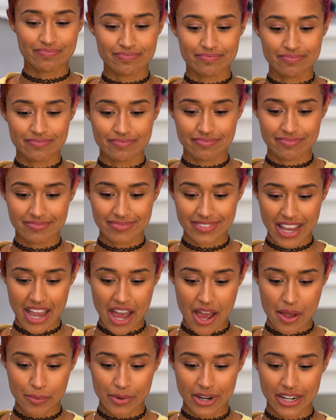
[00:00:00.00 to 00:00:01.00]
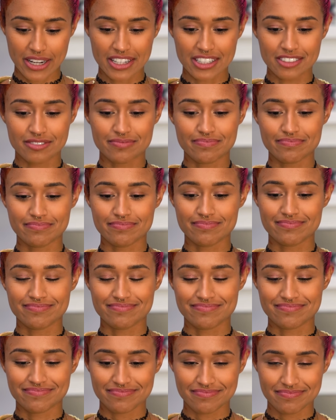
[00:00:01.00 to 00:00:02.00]
Ready? I'm ready. One,
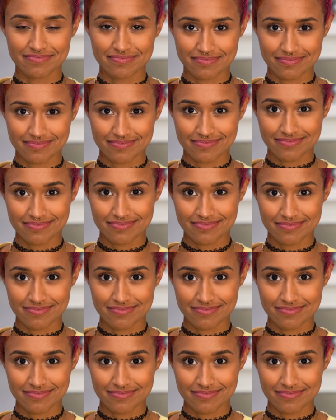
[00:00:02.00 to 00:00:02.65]
two, three.